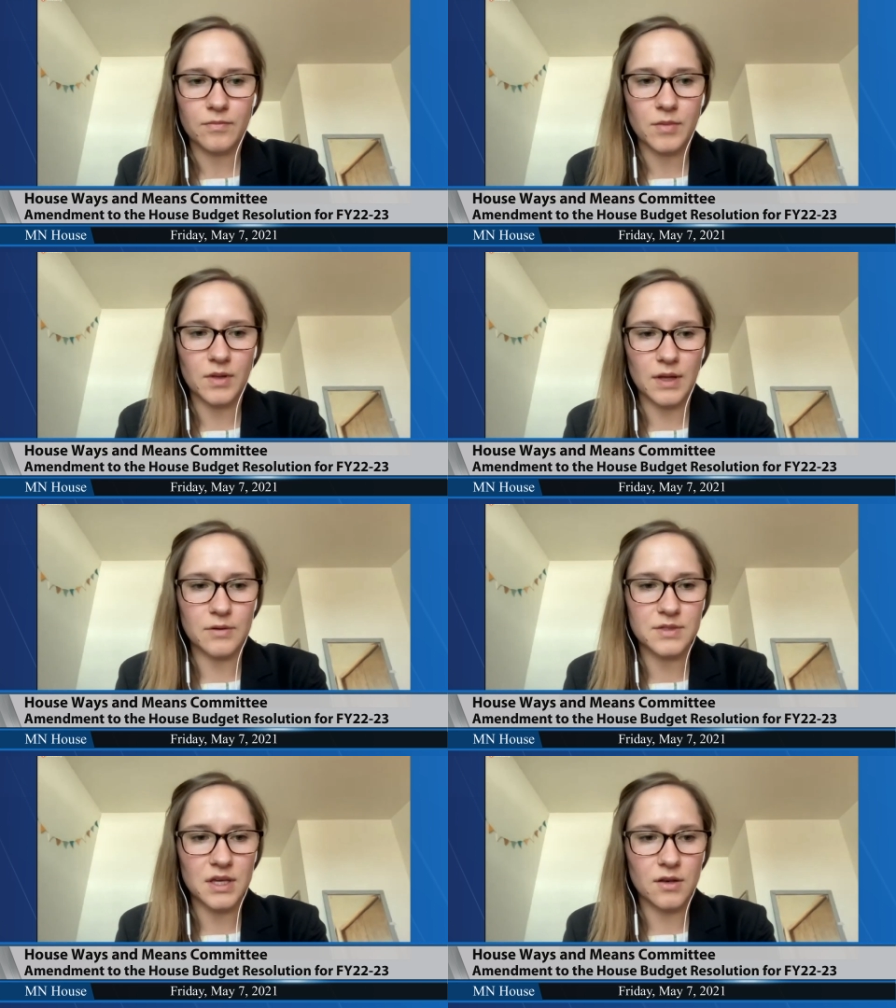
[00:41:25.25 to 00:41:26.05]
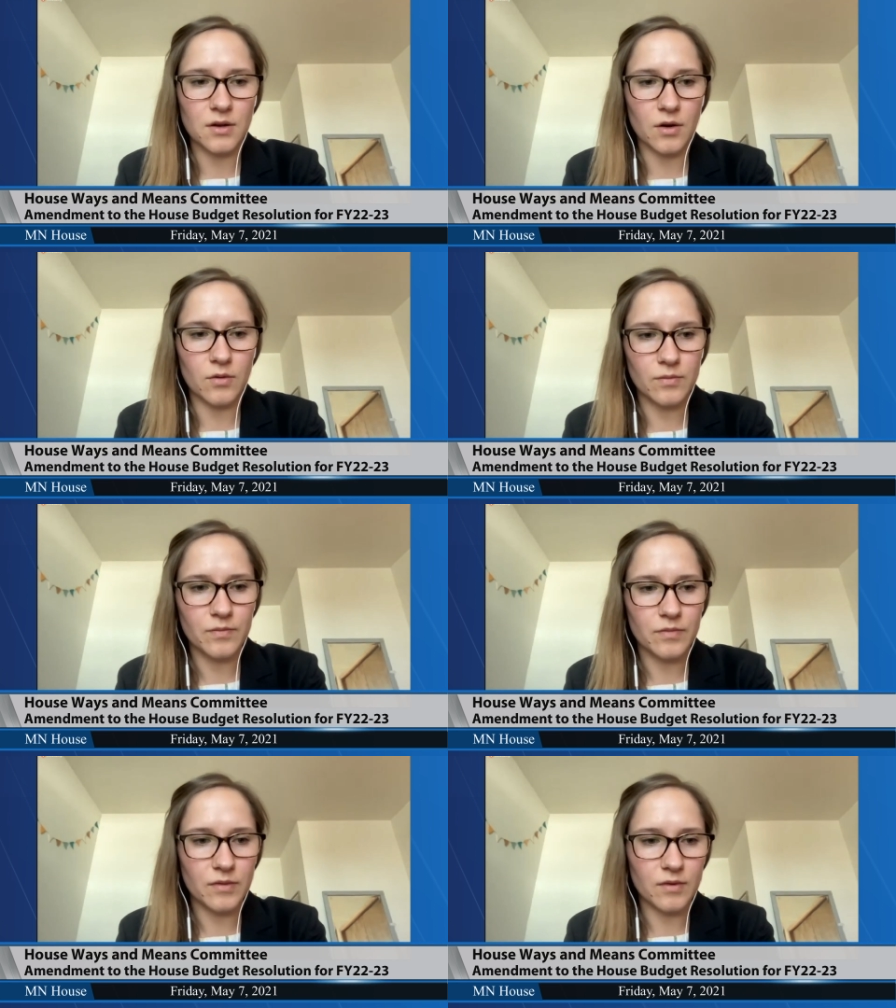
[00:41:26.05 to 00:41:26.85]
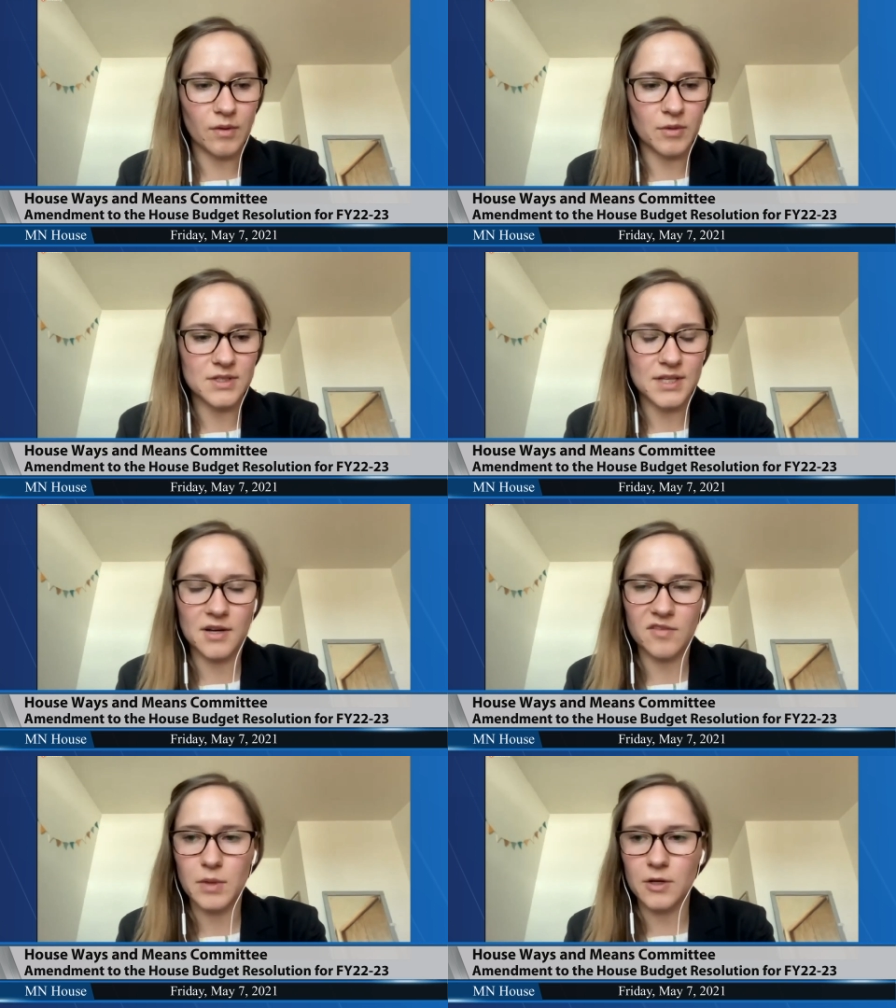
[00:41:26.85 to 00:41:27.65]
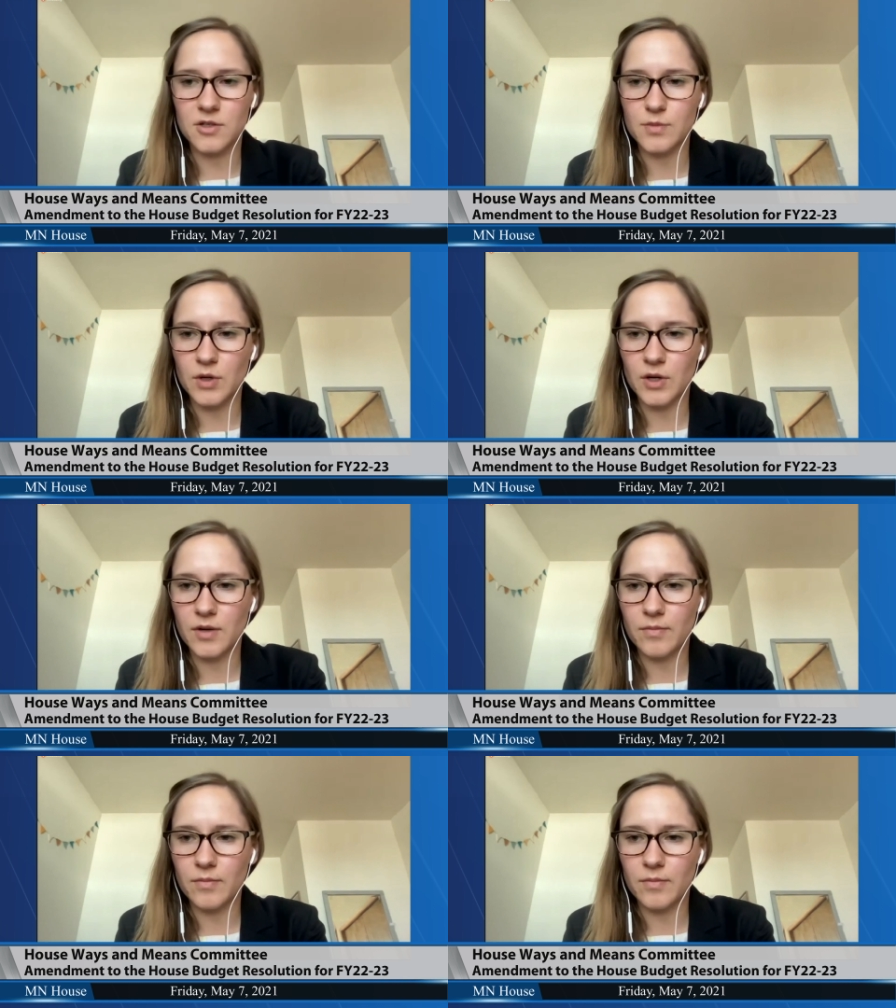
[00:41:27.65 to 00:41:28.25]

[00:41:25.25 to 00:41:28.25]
Pulowski, no. Representative Petersburg?